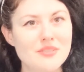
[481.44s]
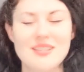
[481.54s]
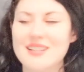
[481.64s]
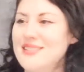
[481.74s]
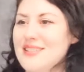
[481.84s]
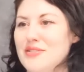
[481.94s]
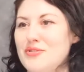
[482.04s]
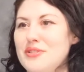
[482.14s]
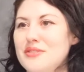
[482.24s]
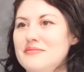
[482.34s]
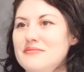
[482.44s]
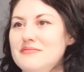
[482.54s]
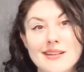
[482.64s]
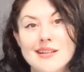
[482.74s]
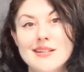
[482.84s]
That's not true.
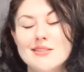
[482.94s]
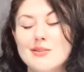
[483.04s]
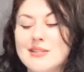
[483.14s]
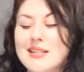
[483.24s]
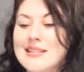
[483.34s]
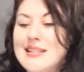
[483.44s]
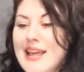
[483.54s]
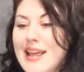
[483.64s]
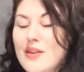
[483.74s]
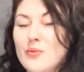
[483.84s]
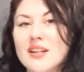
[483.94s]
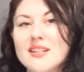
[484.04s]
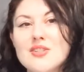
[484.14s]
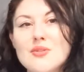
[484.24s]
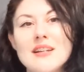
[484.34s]
So today we're
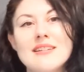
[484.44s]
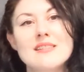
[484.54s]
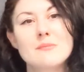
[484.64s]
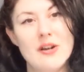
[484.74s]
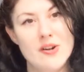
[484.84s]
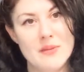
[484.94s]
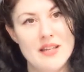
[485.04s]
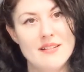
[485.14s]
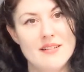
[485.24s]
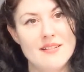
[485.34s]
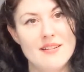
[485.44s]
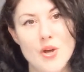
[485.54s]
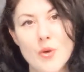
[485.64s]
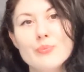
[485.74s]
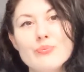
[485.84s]
going to do an experiment.
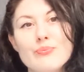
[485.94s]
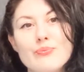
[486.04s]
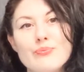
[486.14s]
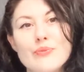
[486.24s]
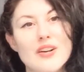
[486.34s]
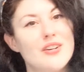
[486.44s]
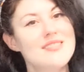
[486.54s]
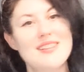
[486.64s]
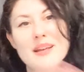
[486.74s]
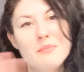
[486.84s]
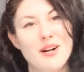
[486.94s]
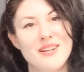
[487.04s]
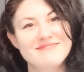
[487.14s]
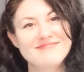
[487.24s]
Nope, I already said that part.